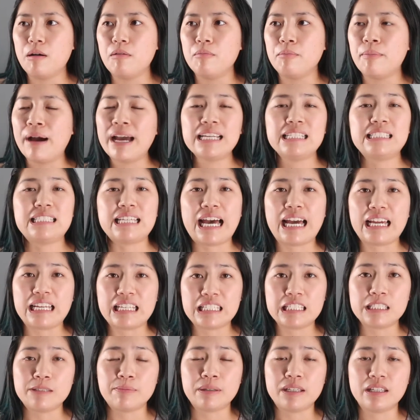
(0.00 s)
My dad,
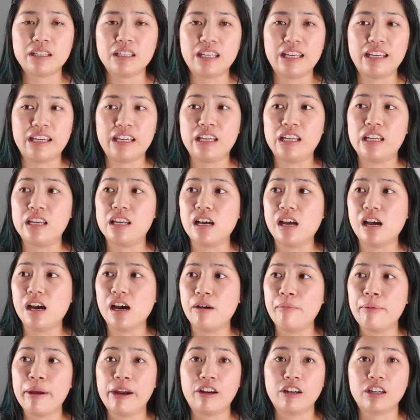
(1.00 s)
he's been in
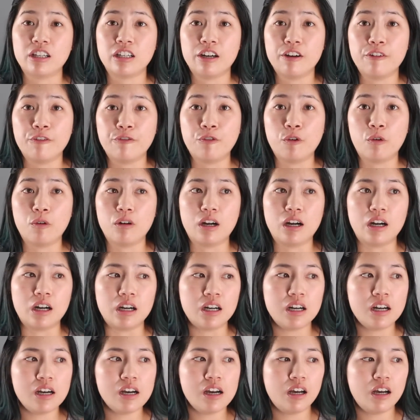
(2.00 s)
America for